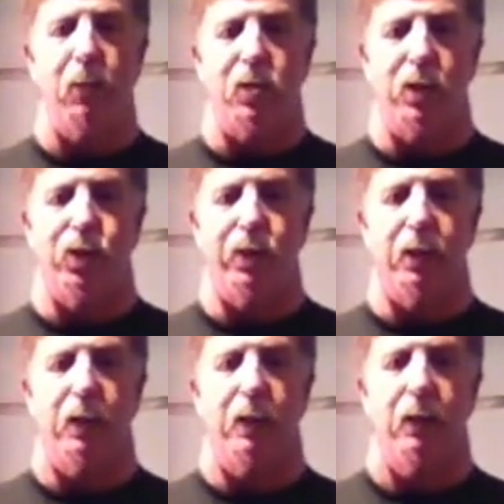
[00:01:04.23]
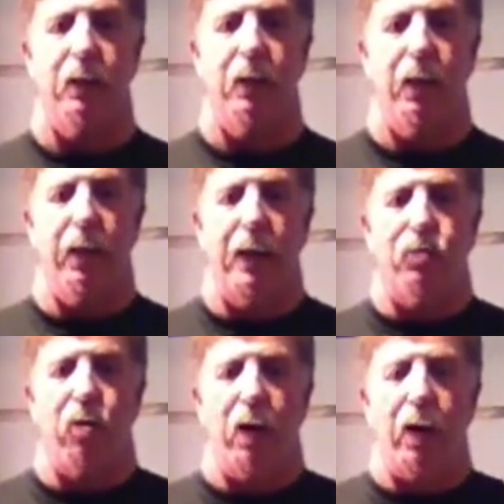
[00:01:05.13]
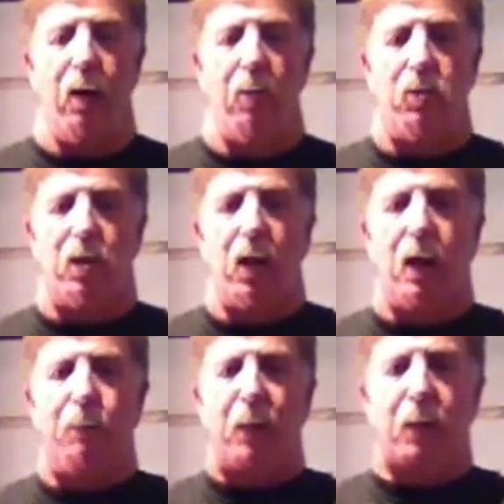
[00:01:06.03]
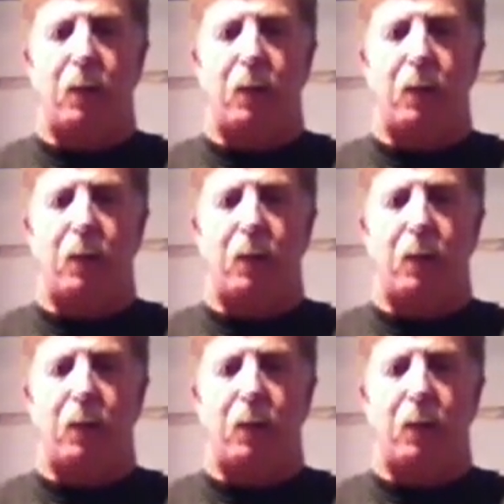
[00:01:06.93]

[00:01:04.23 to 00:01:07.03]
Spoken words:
position, and I draw the elbows up,